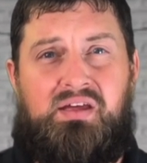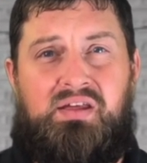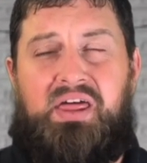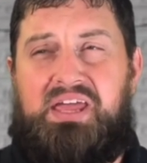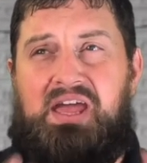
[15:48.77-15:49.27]

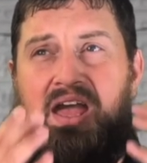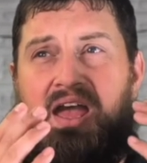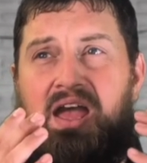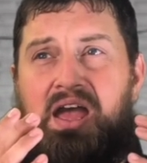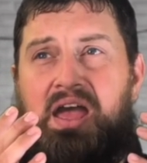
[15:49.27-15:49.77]
Like,
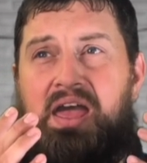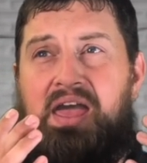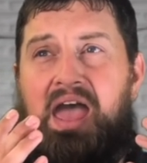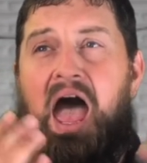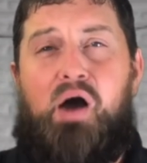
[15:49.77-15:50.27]

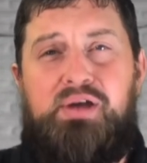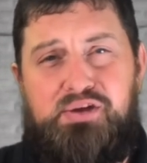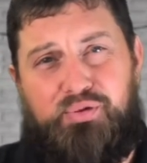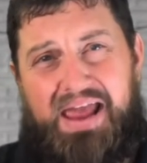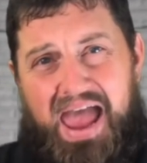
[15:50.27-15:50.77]
how he
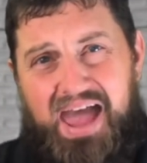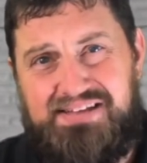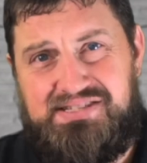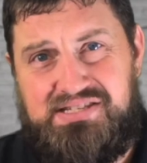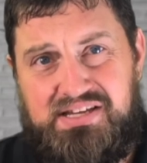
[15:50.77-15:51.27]

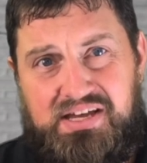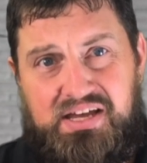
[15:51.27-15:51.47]
reacts